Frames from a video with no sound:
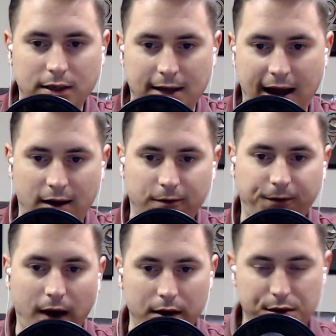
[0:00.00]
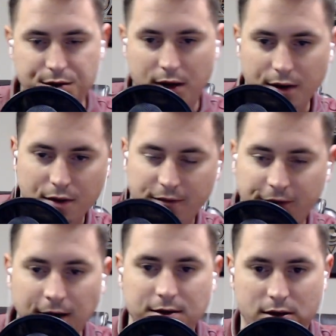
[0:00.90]
to have failures on other
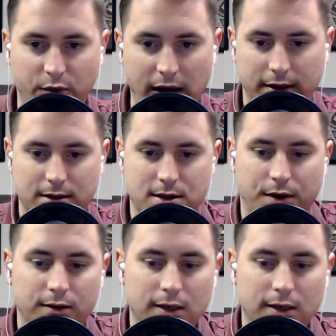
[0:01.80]
fronts as well. And so